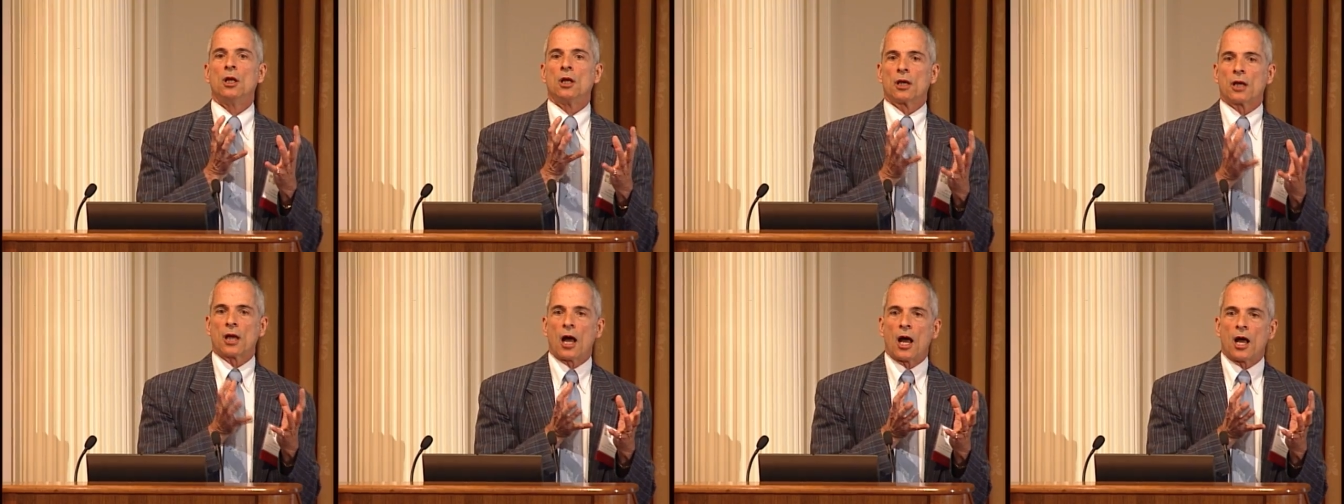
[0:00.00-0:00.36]

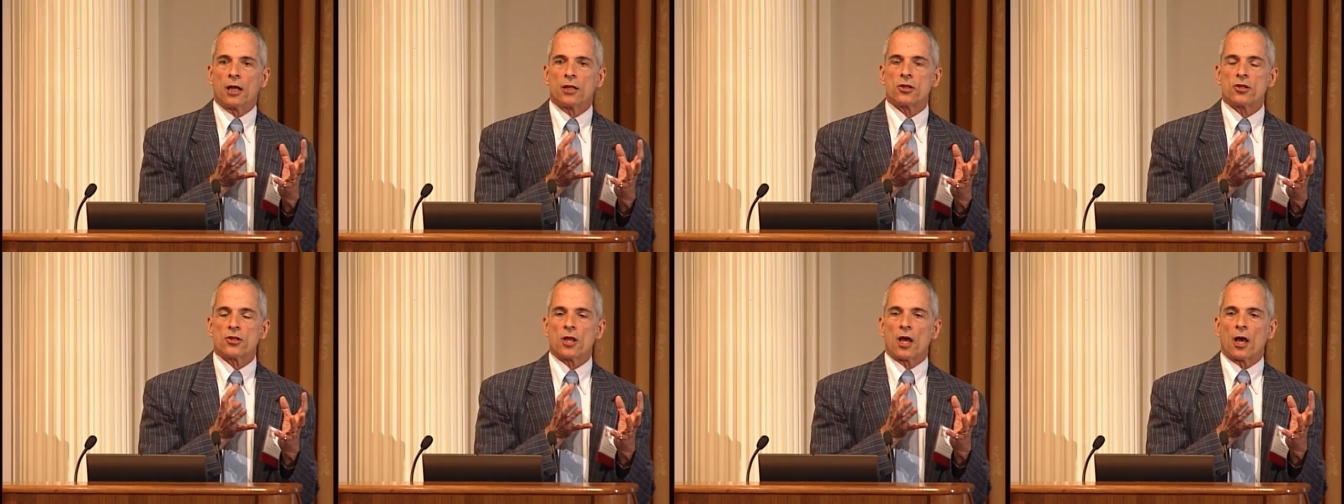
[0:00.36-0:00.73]

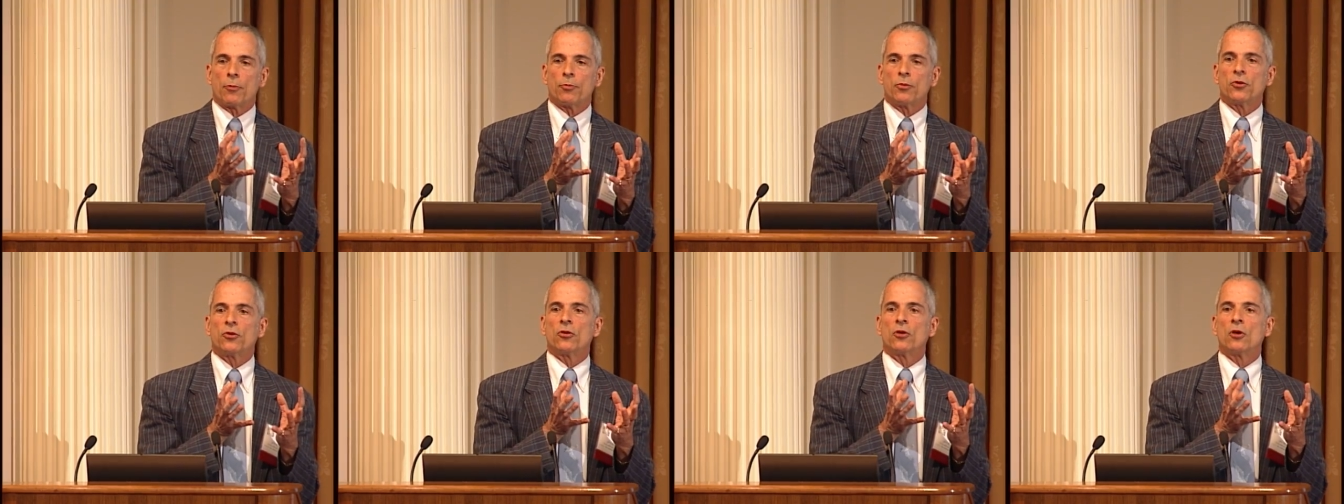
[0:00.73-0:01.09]

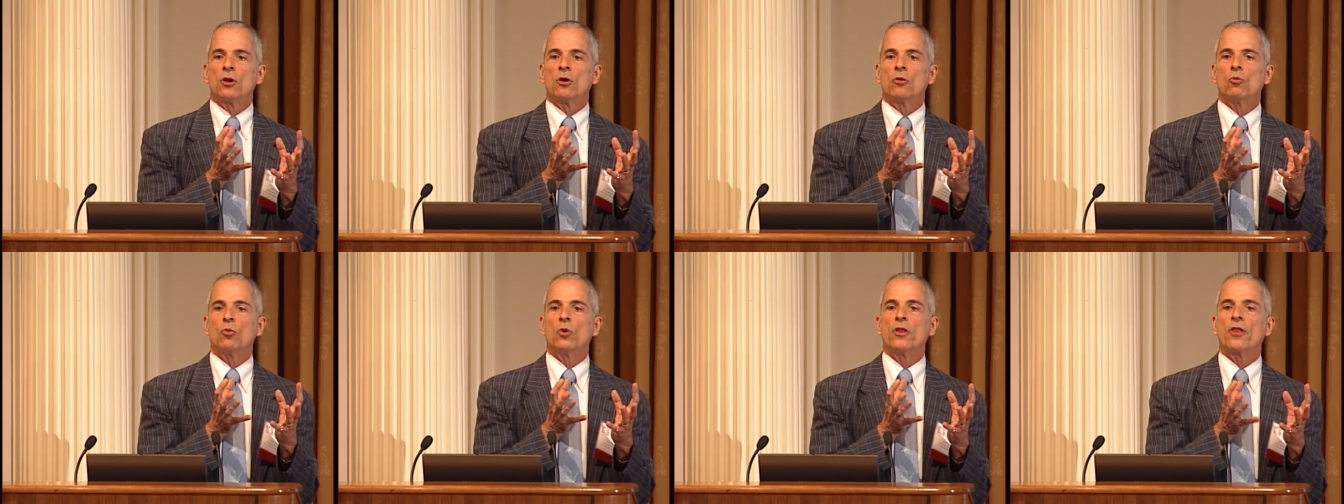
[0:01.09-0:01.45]
concept
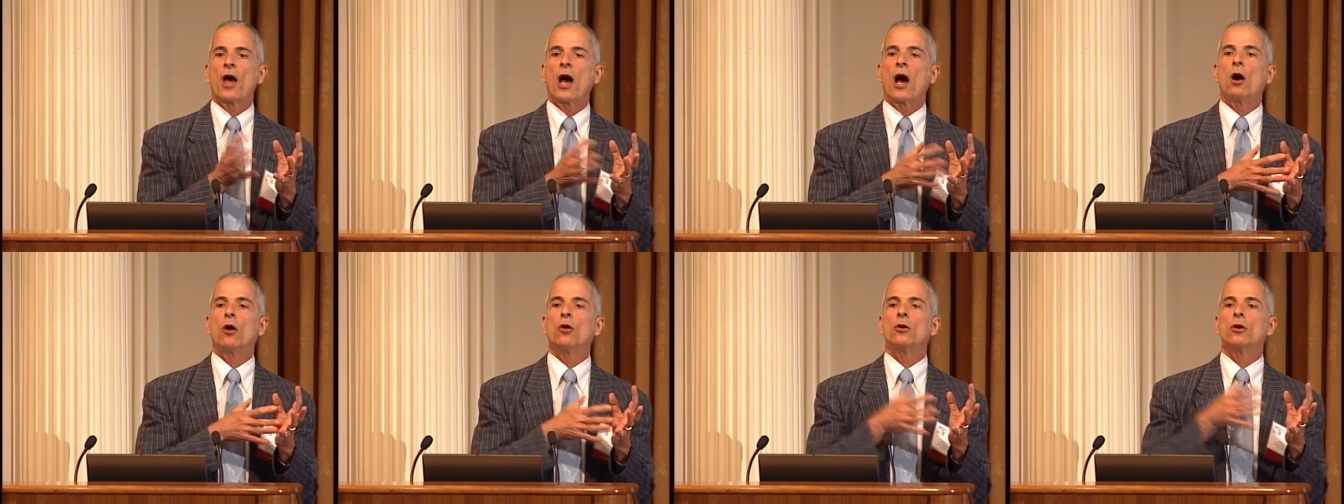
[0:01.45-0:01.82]

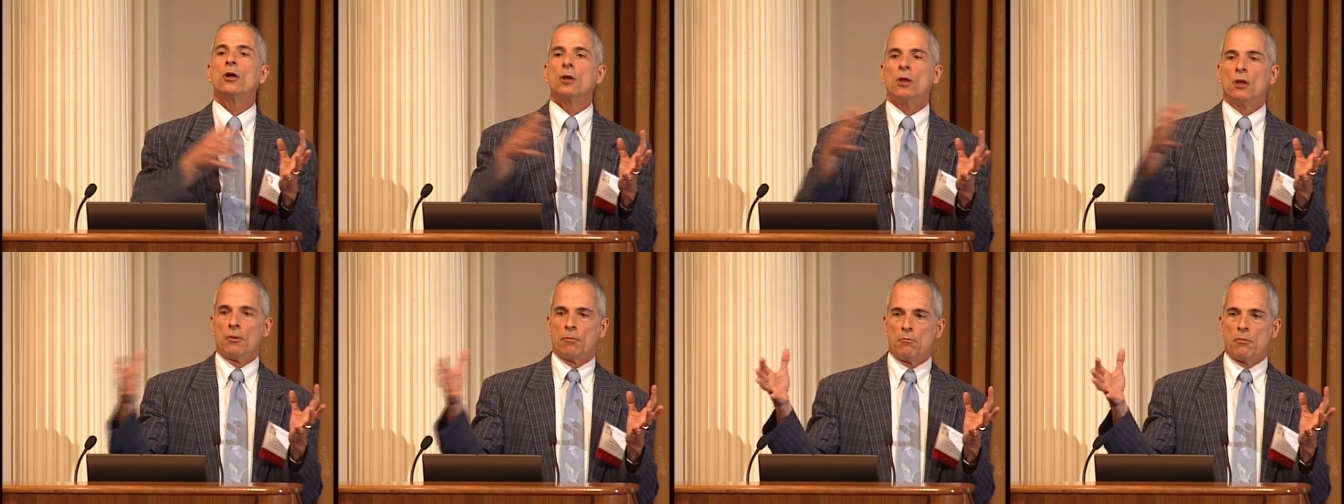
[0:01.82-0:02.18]
without
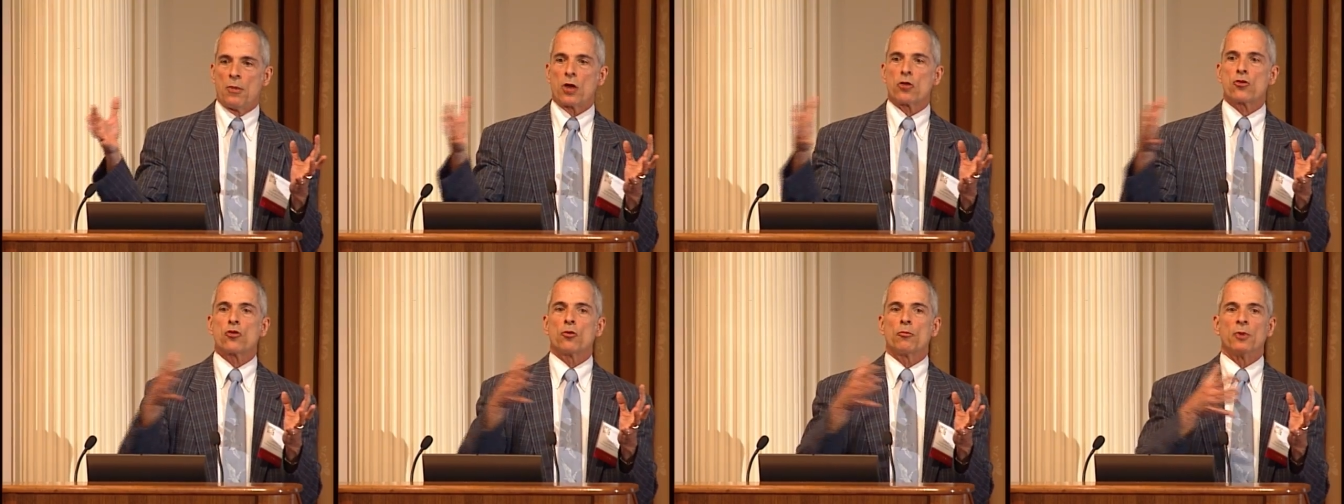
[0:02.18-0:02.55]

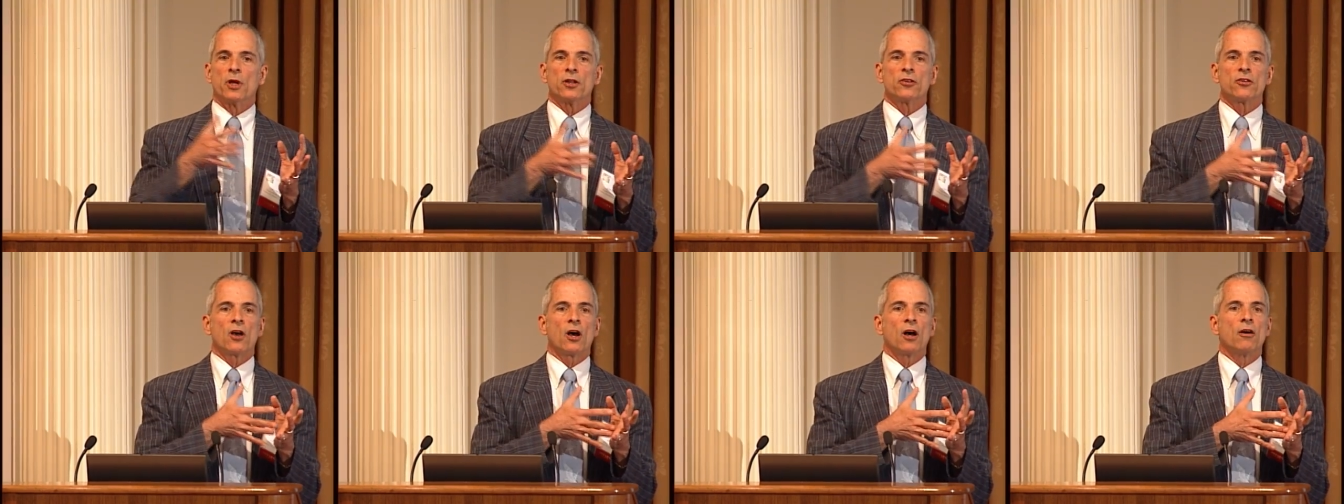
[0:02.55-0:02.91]

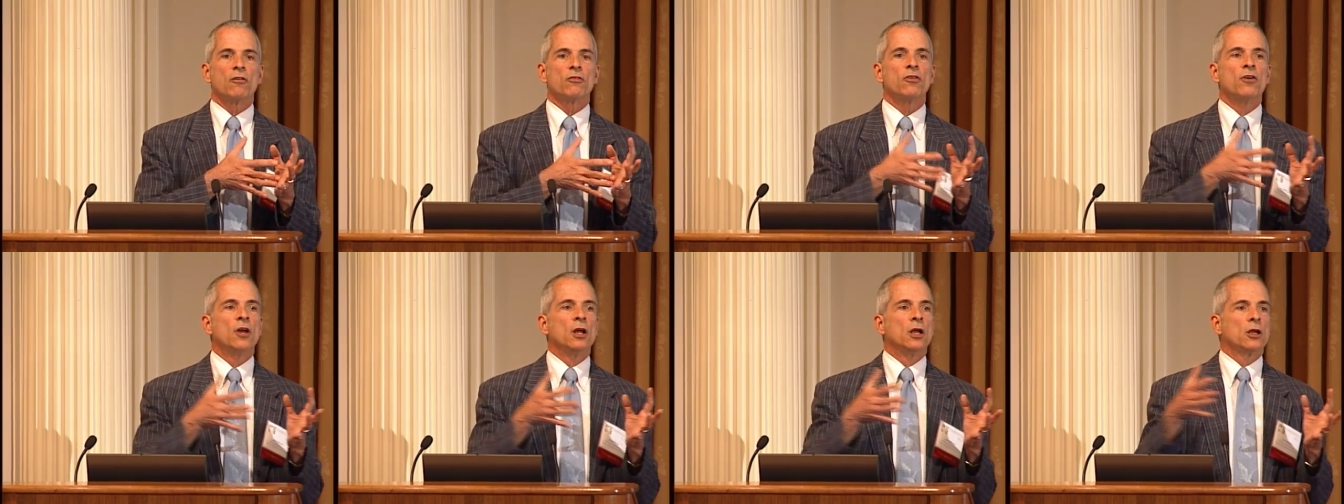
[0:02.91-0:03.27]
measurement of